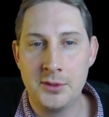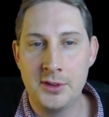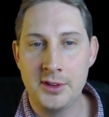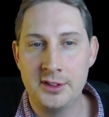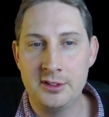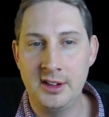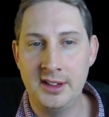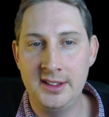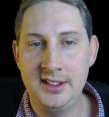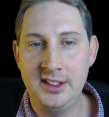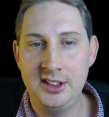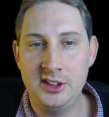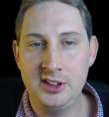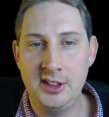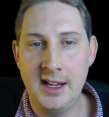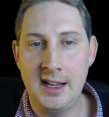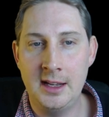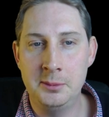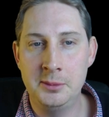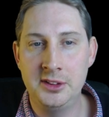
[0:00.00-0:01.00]

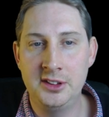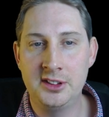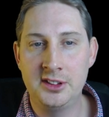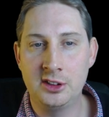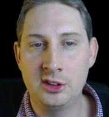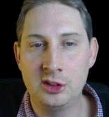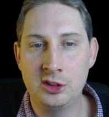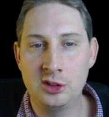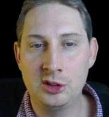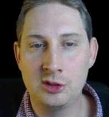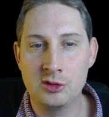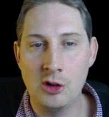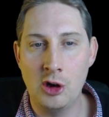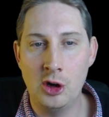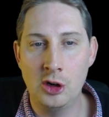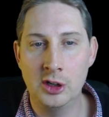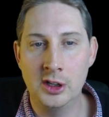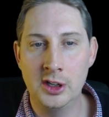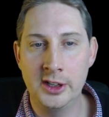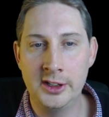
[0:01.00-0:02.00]
Transition elements are
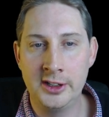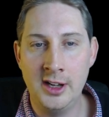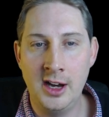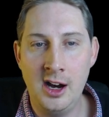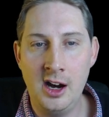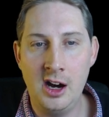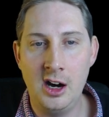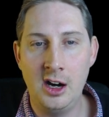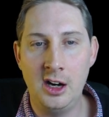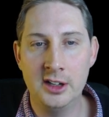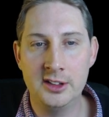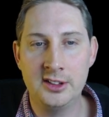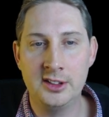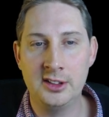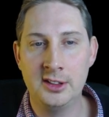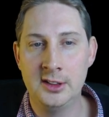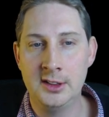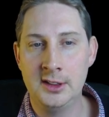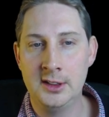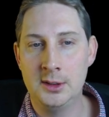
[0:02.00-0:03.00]
strong and hard,
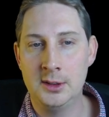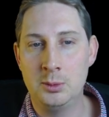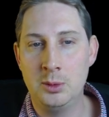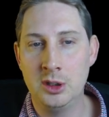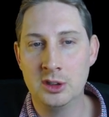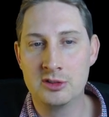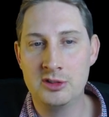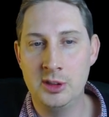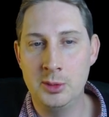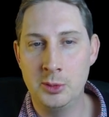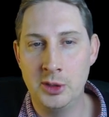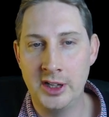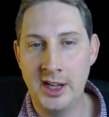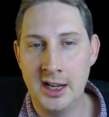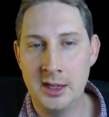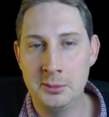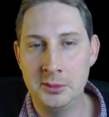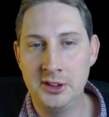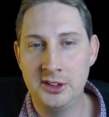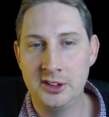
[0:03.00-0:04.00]
while group 1
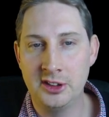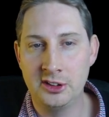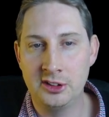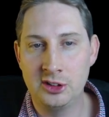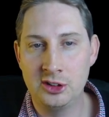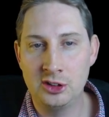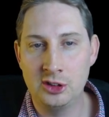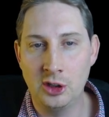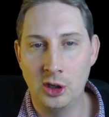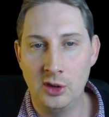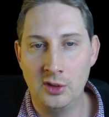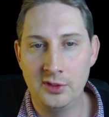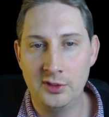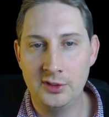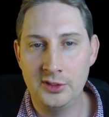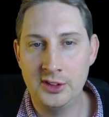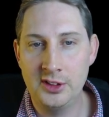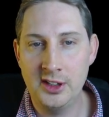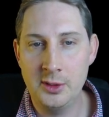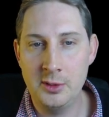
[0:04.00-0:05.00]
elements are
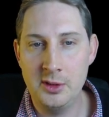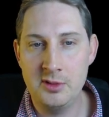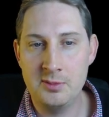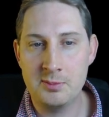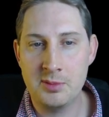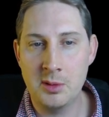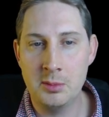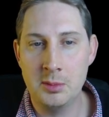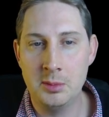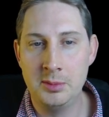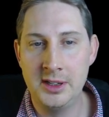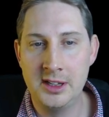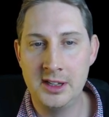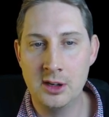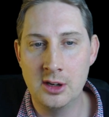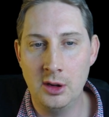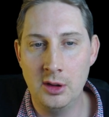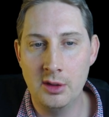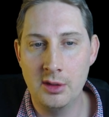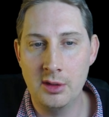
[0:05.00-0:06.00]
soft. So we've probably
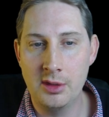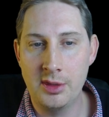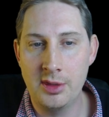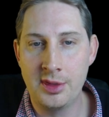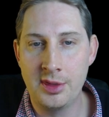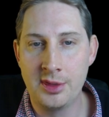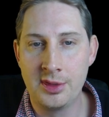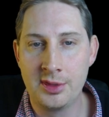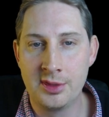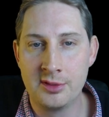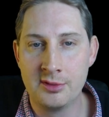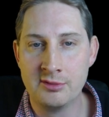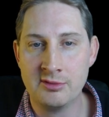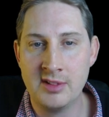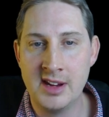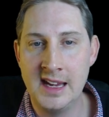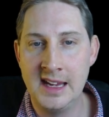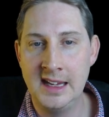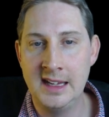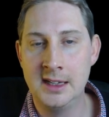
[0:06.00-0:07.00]
got
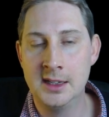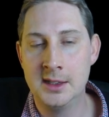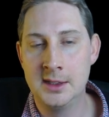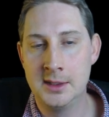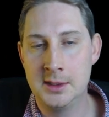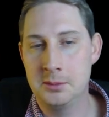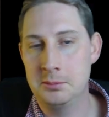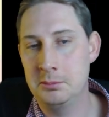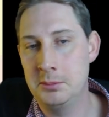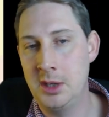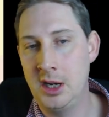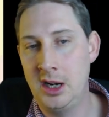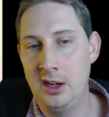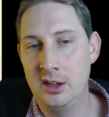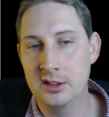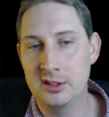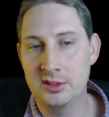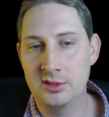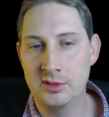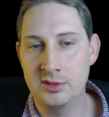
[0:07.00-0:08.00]
3
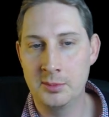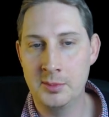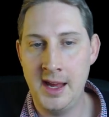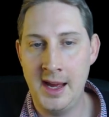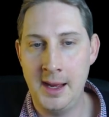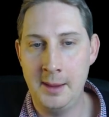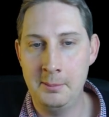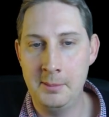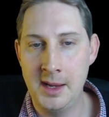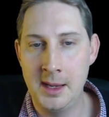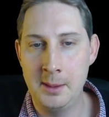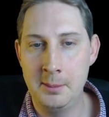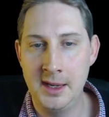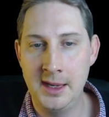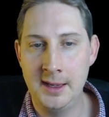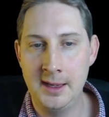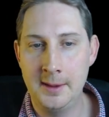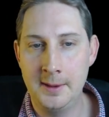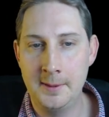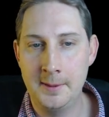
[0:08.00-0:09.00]
marks from that maybe.